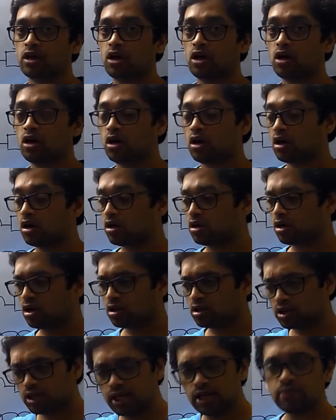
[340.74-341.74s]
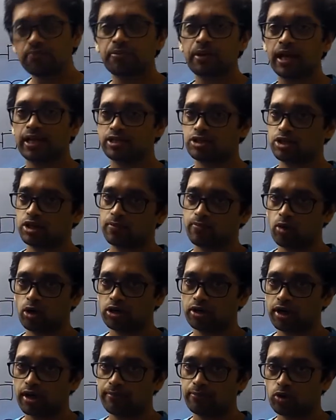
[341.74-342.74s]
A thin plastic
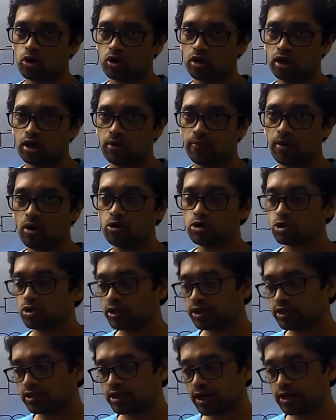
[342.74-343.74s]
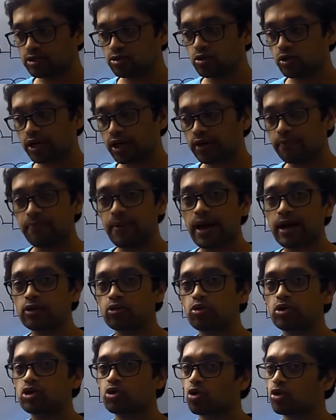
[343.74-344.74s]
bottle I'm talking about, so it tries to get
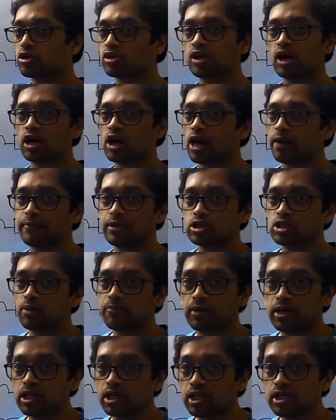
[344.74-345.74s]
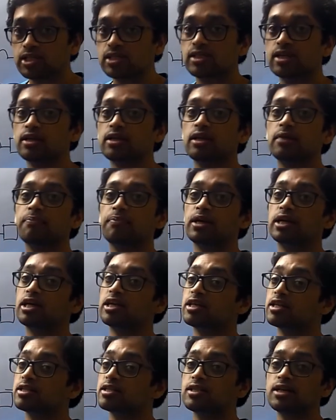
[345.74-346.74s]
back to its original dimension, but it
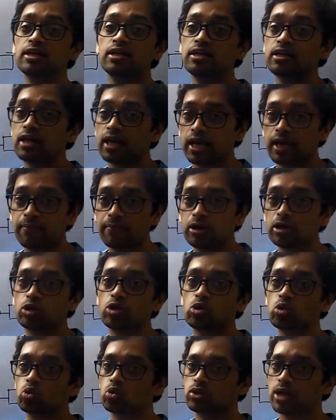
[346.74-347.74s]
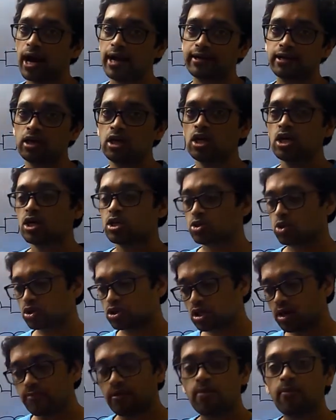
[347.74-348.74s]
isn't able to do that. So
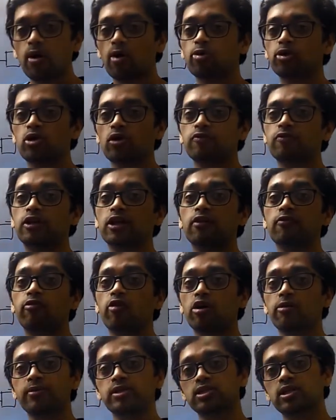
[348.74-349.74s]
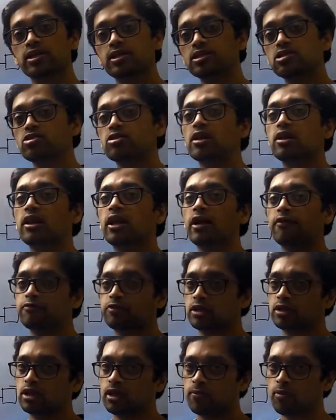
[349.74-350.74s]
some amount of deformation is still
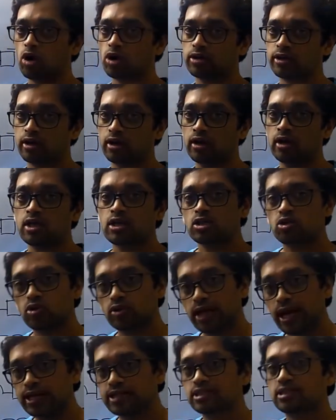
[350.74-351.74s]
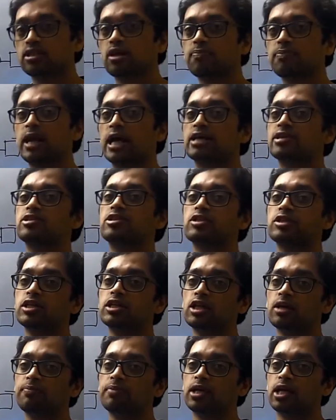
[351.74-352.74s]
left in the bottle. So that's the
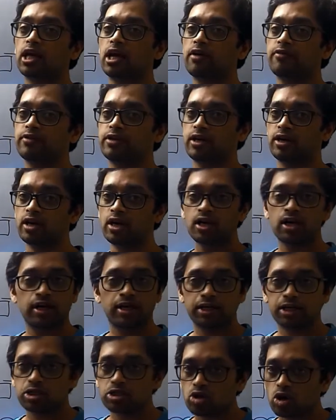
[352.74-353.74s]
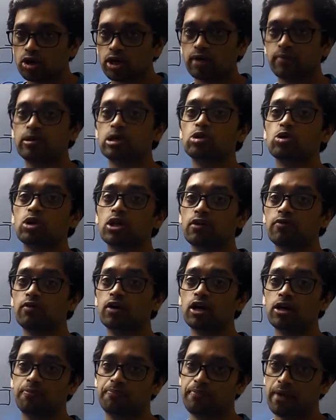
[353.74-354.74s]
plasticity behavior. It is not able to
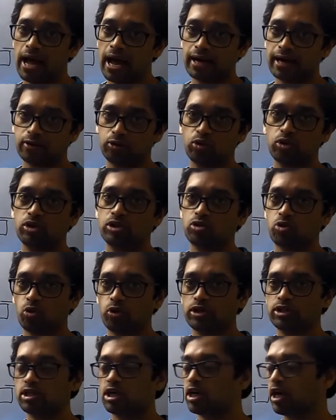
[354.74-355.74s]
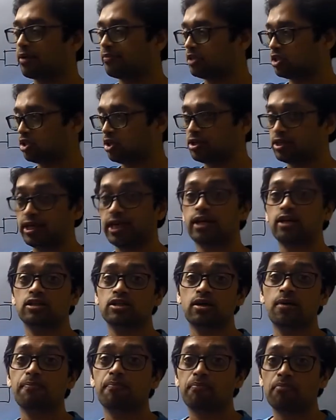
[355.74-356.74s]
revert back to its original dimension. Take
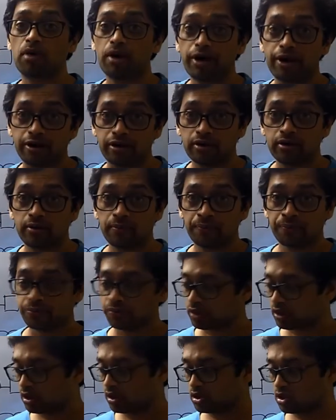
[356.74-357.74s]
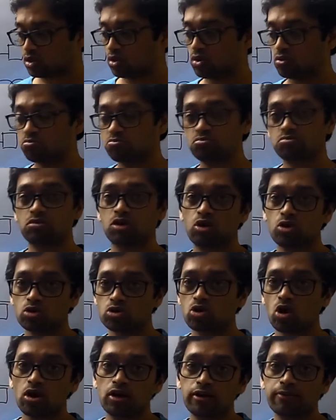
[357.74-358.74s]
some mud,
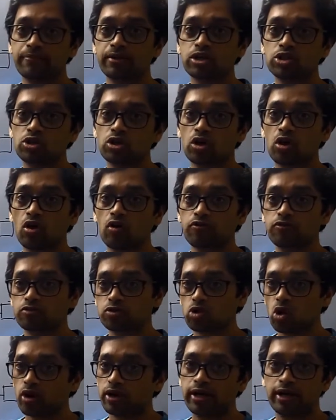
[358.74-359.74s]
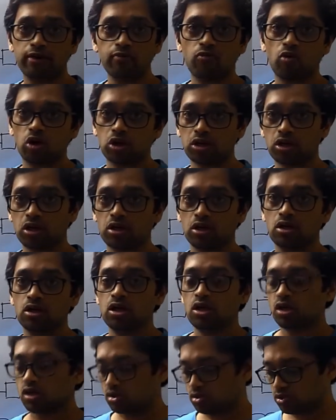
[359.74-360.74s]
solid mixture of soil and water.
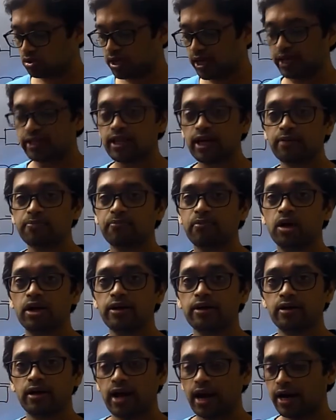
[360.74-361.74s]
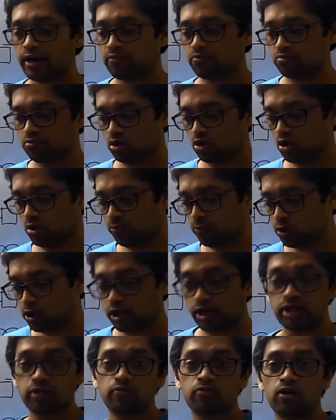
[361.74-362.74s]
So take that mud and put
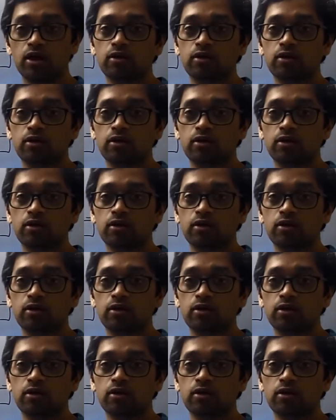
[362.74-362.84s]
it in